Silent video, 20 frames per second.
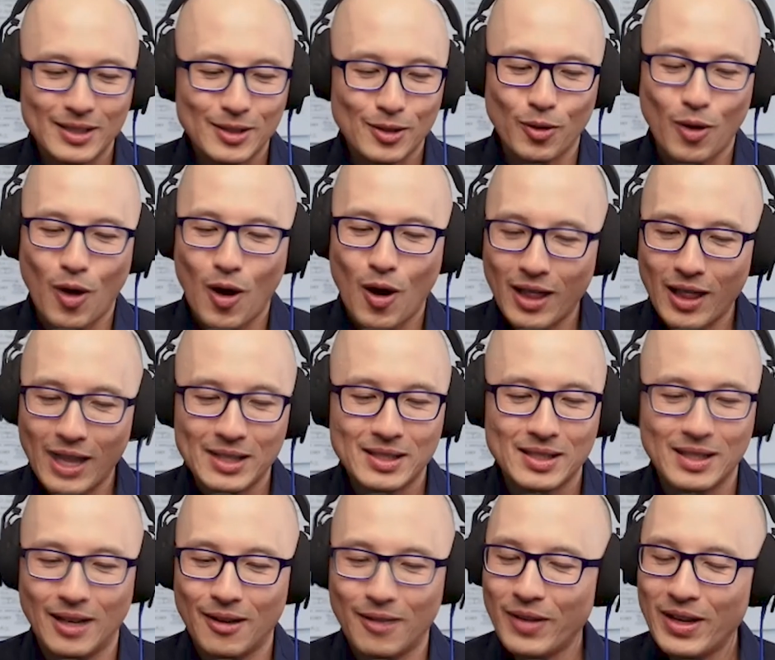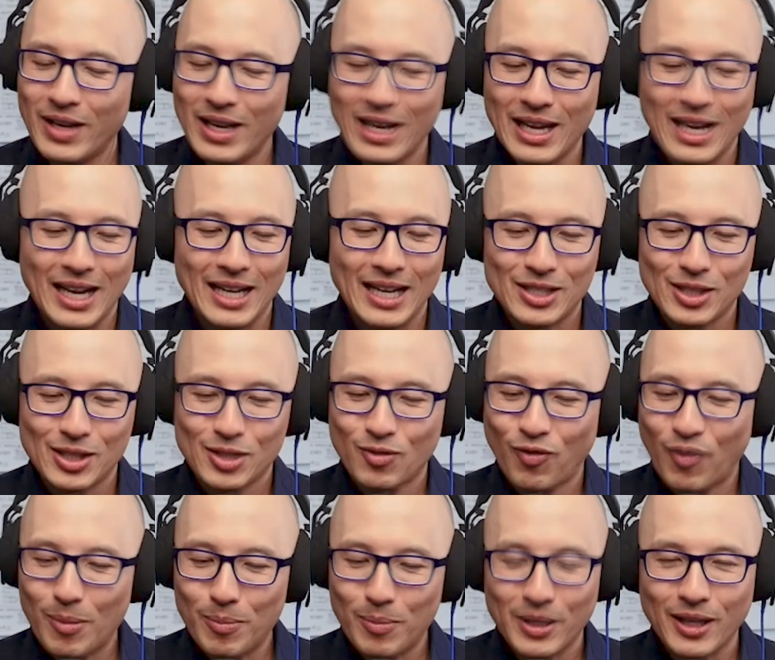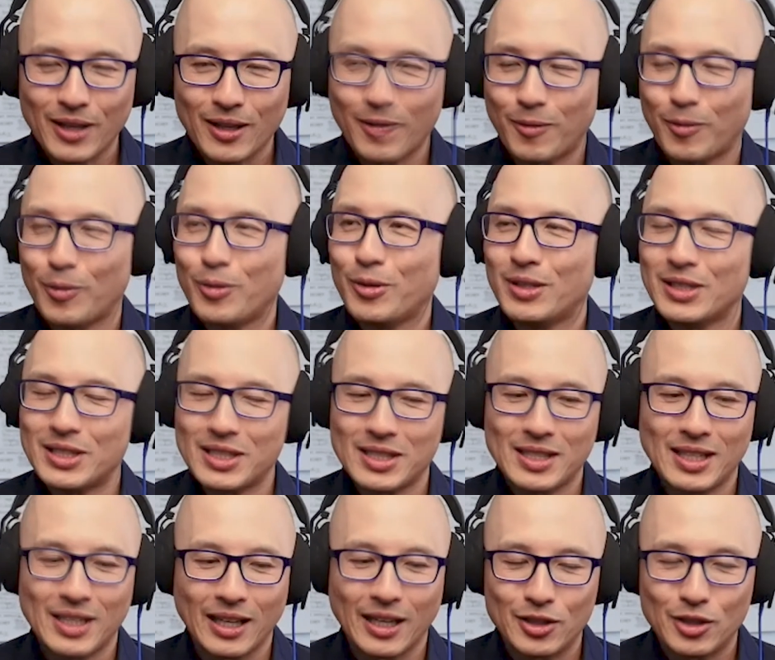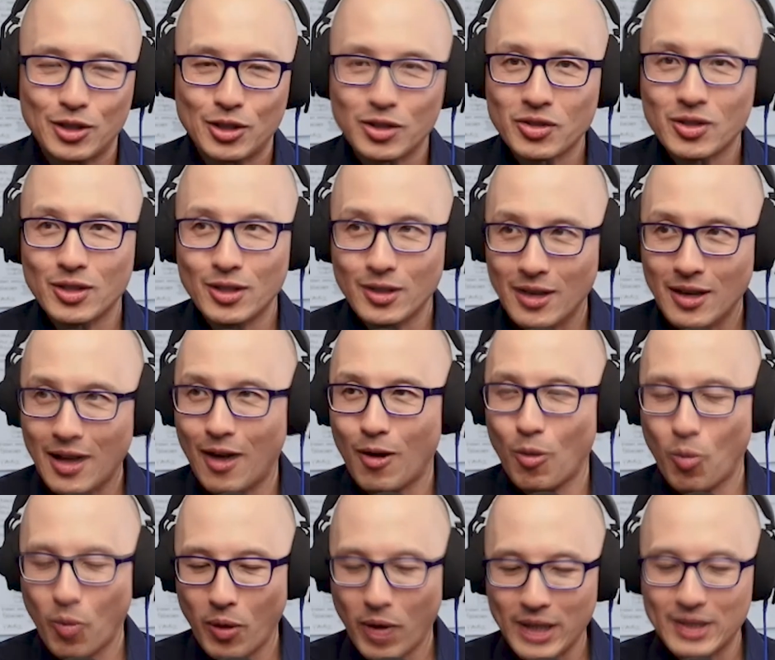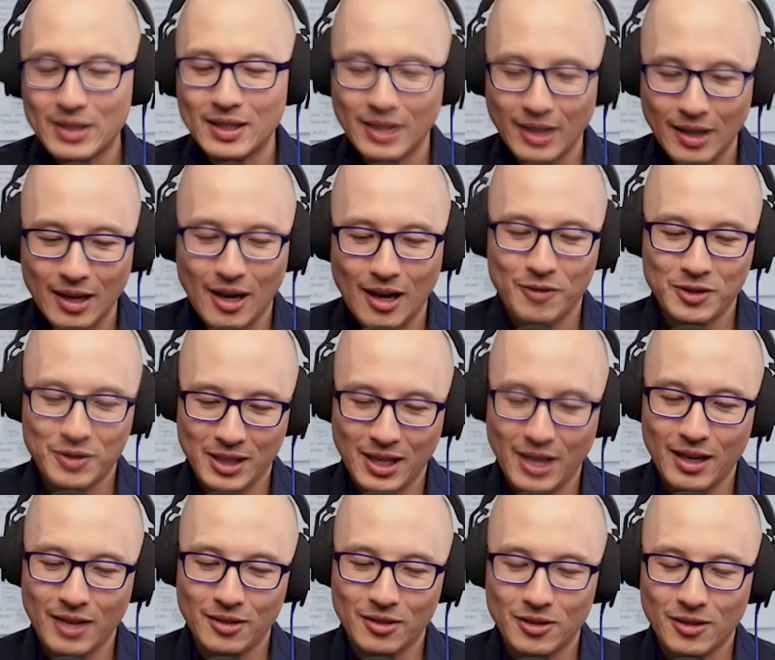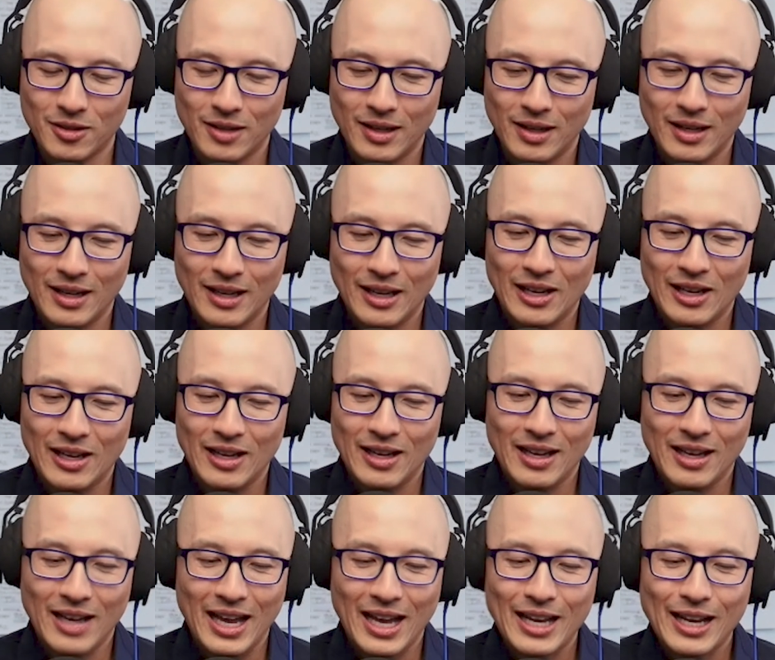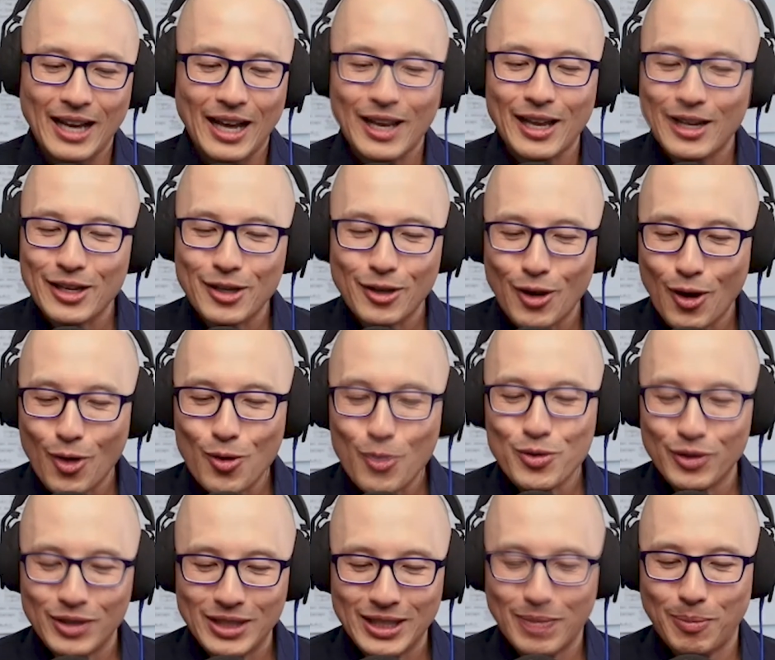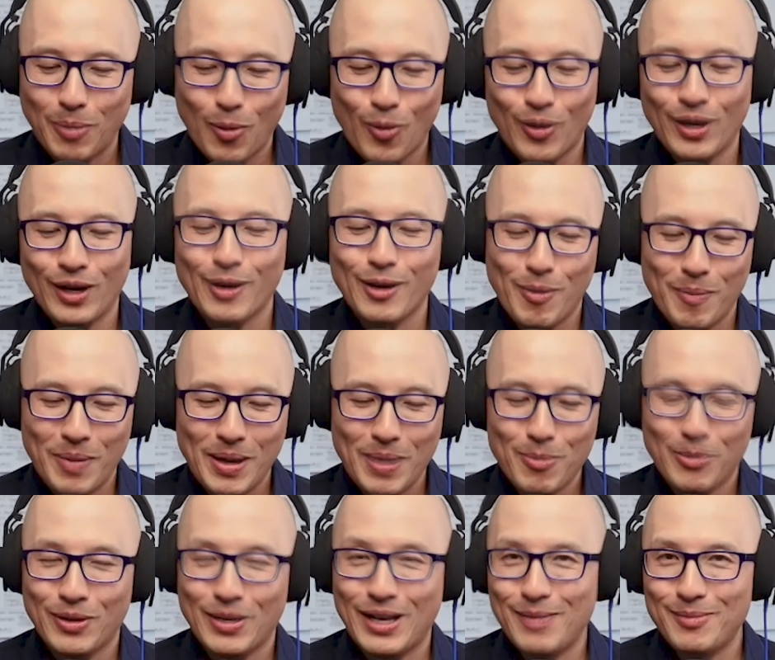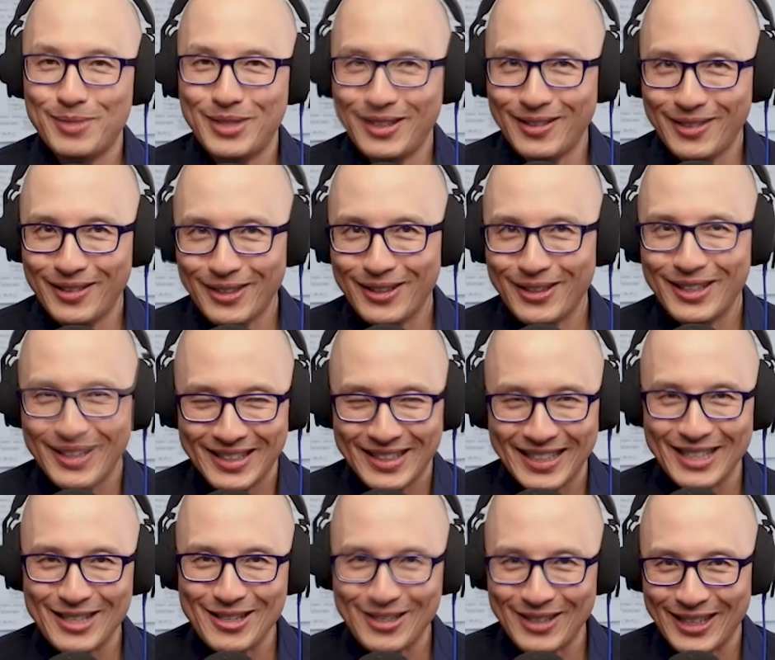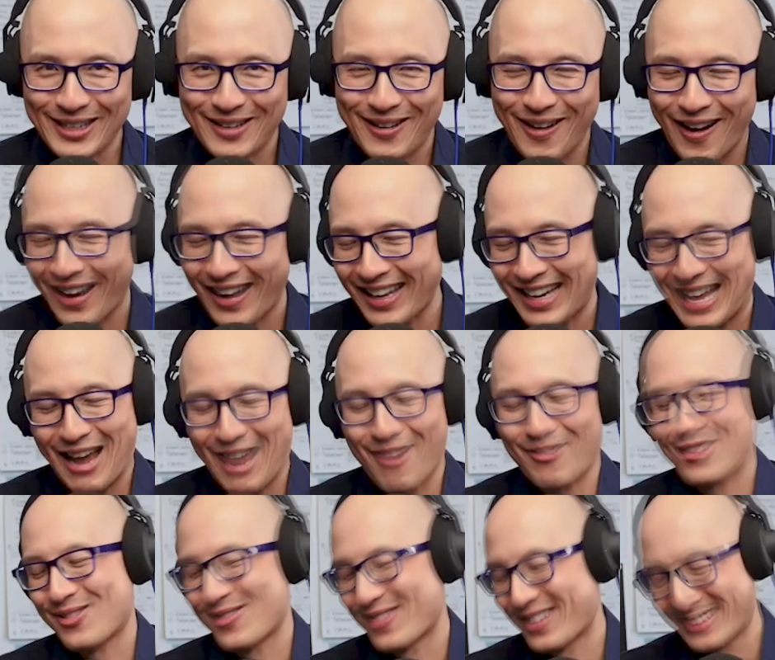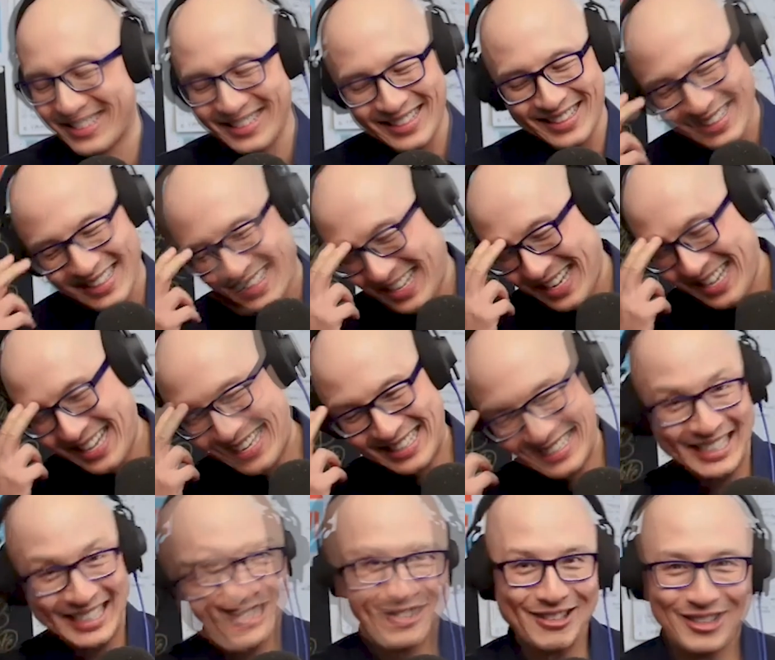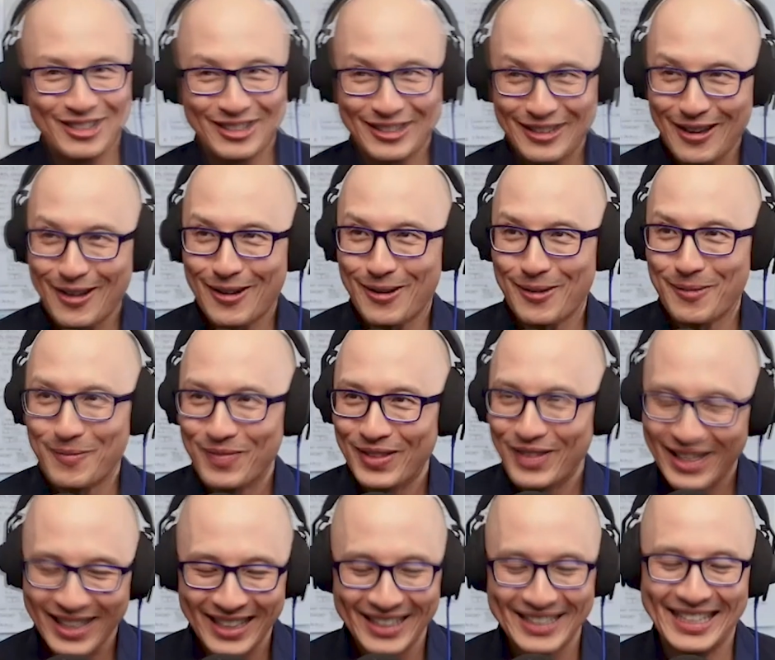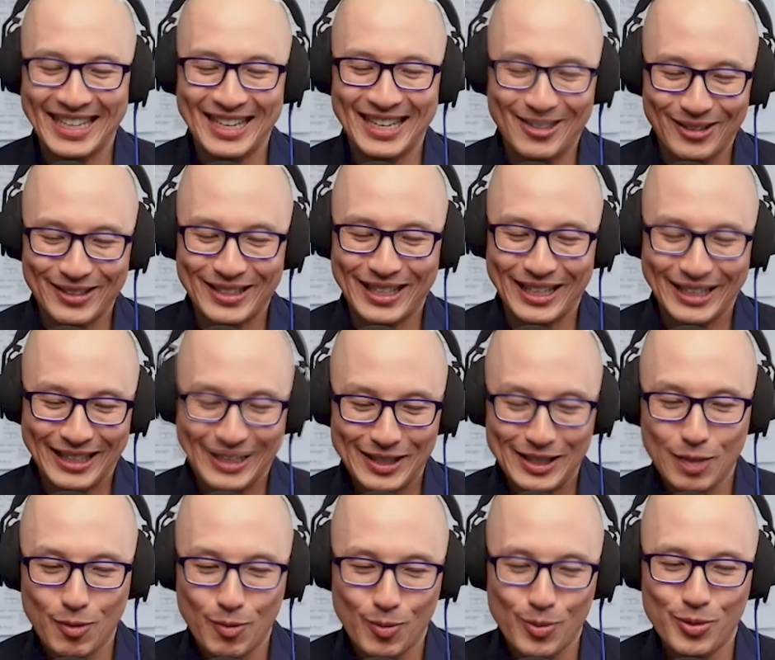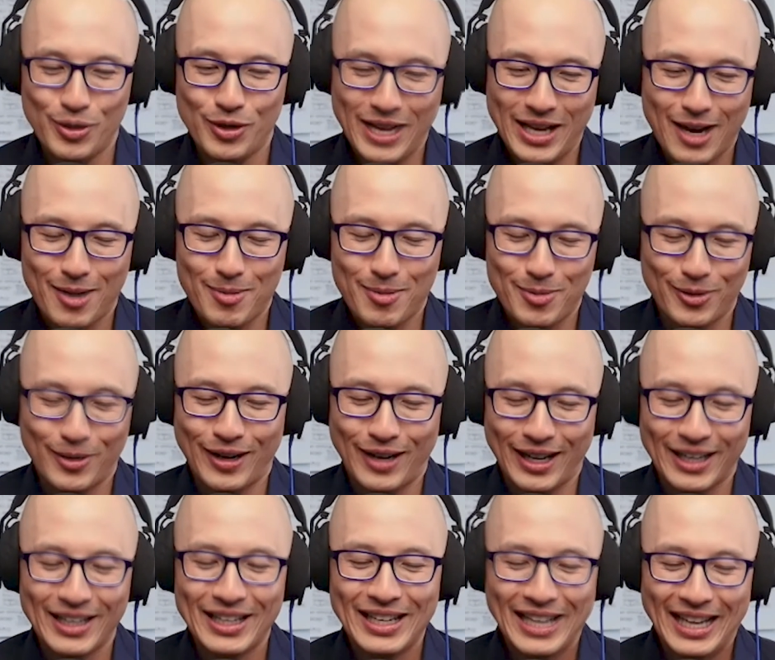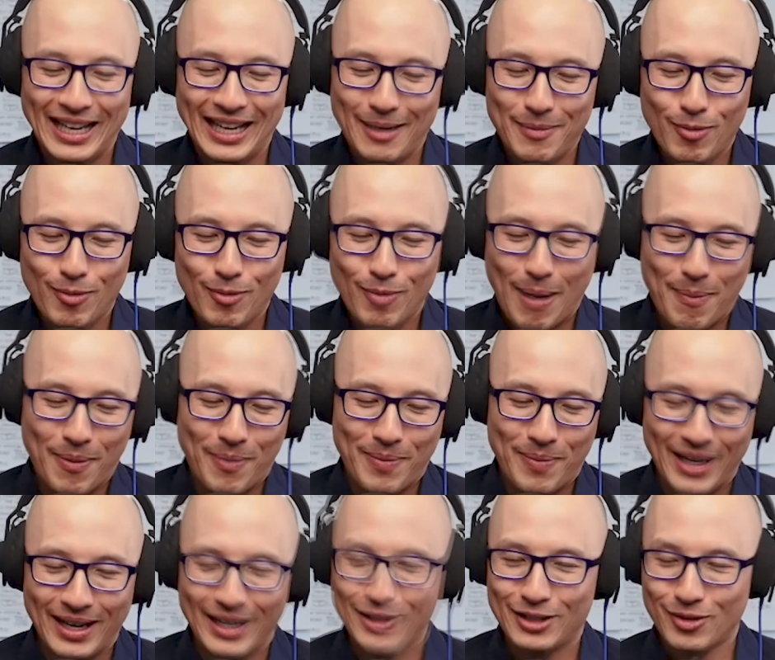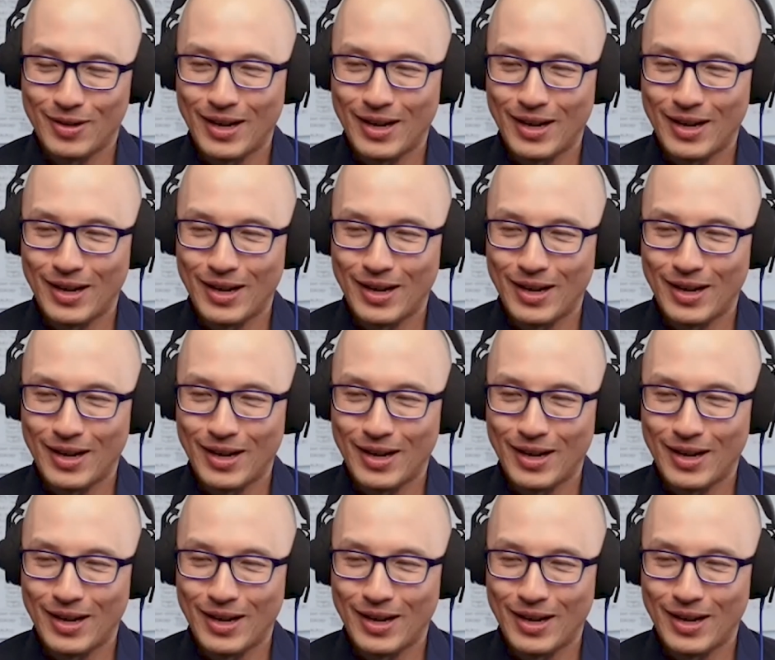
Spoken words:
all that stuff, and just fumbling through it, and just like I just could not wait to get off stage. And you did poorly when people come to you to say you did great afterwards. It's like you just know, you can tell. It's like they see a wounded animal, they're like, let me wrap a bandage around